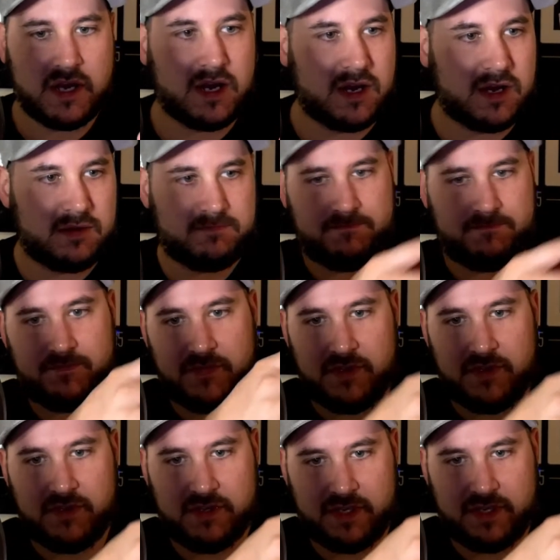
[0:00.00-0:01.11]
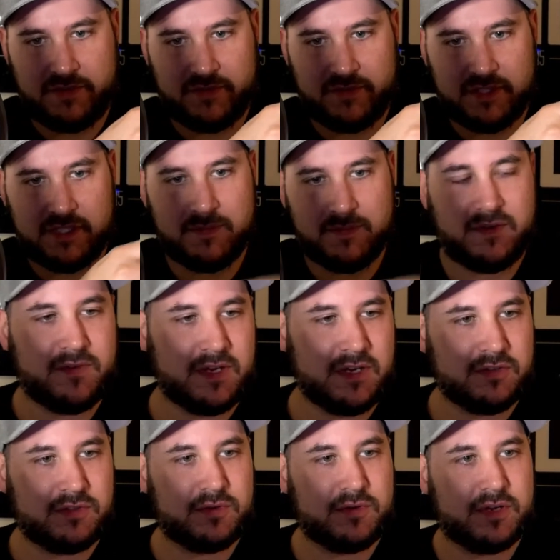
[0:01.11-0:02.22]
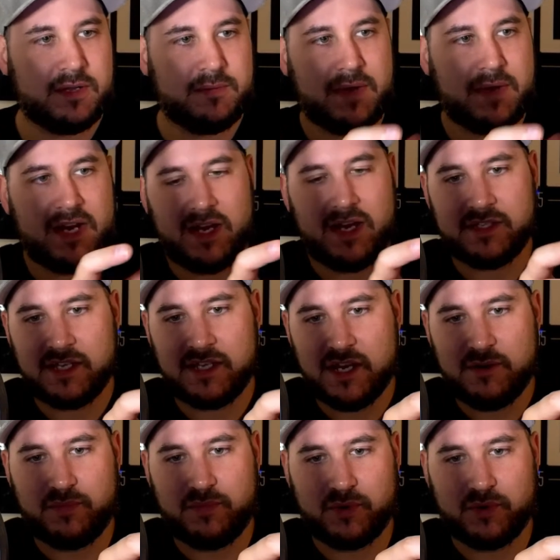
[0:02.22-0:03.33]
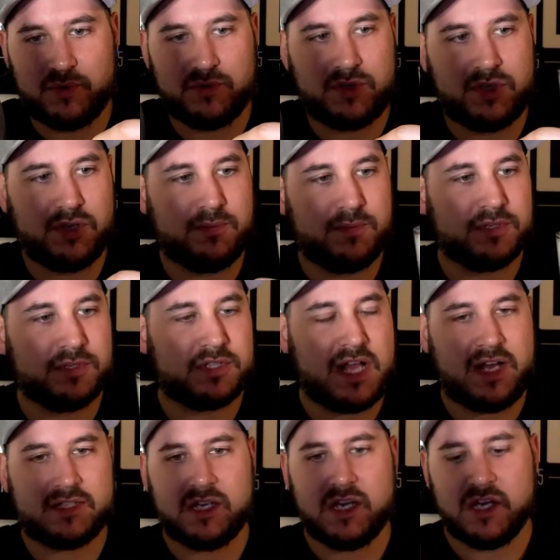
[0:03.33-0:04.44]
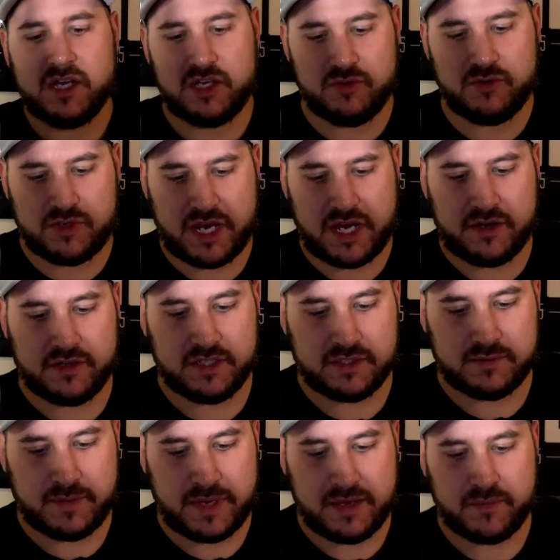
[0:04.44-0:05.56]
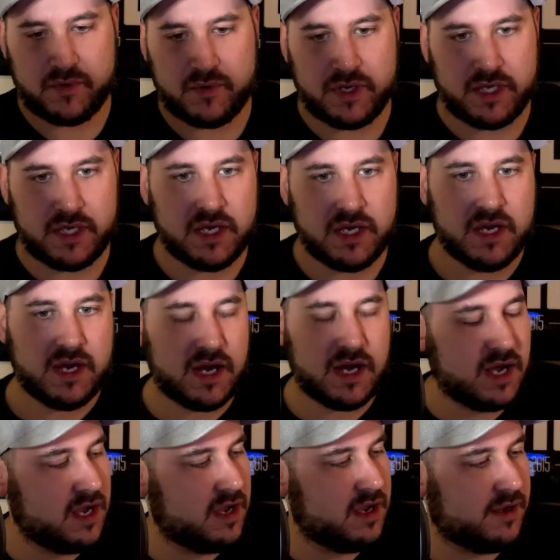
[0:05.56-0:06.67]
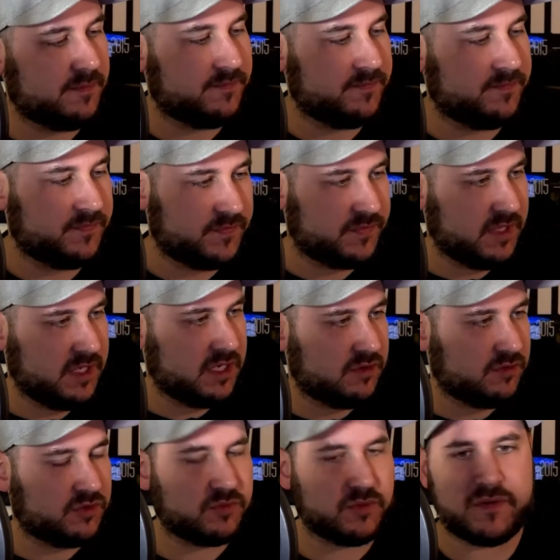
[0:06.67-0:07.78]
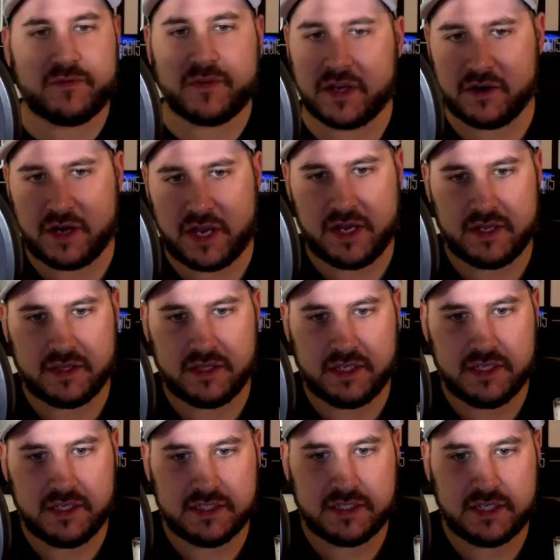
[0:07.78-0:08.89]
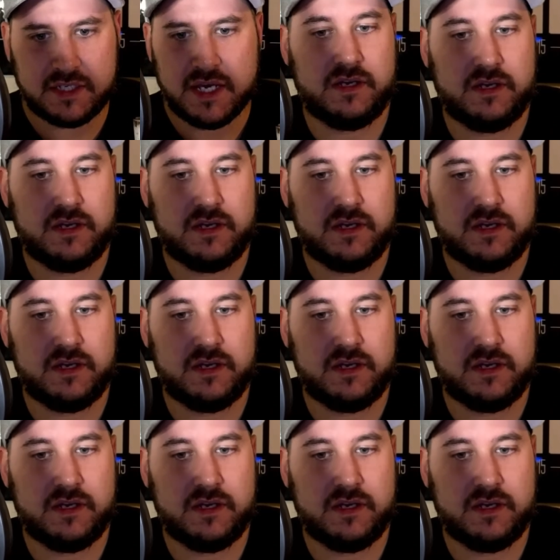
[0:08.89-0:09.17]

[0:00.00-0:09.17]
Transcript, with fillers: You can definitely see my finger through it in my nice BrewTubers glass. Huge head on this bad boy. You know, 3-finger head at least.